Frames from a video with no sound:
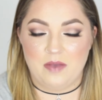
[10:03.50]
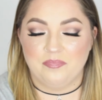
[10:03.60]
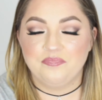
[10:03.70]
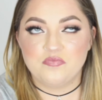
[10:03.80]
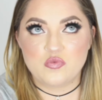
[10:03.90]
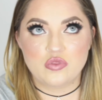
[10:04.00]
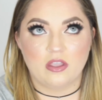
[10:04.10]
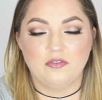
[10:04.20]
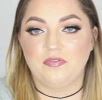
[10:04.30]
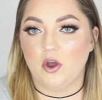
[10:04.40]
been
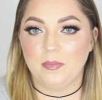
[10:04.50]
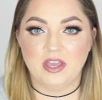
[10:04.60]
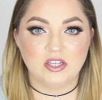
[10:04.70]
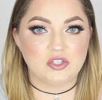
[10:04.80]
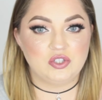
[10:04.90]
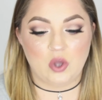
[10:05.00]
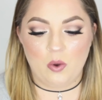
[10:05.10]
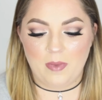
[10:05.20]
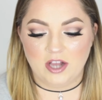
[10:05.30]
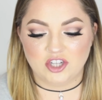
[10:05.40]
filming
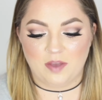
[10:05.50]
so much.